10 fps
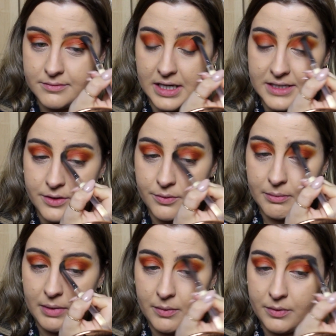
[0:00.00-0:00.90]
I don't
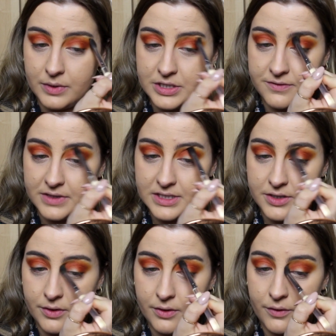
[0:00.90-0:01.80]
remember which
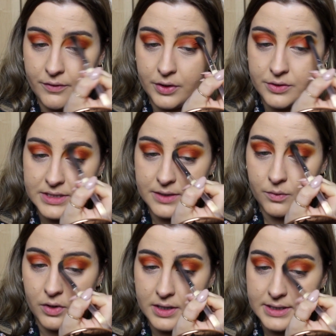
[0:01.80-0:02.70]
video of hers it
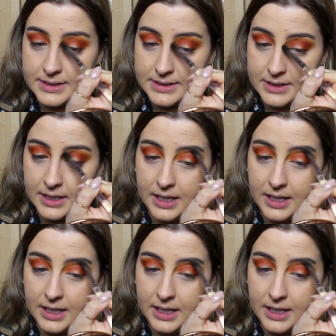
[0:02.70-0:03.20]
was,